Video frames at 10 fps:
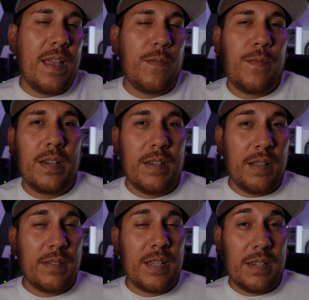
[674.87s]
if it
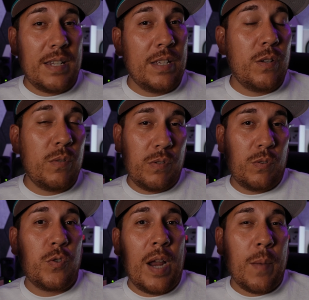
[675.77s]
does continue to
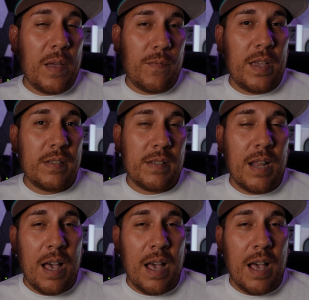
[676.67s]
track my face and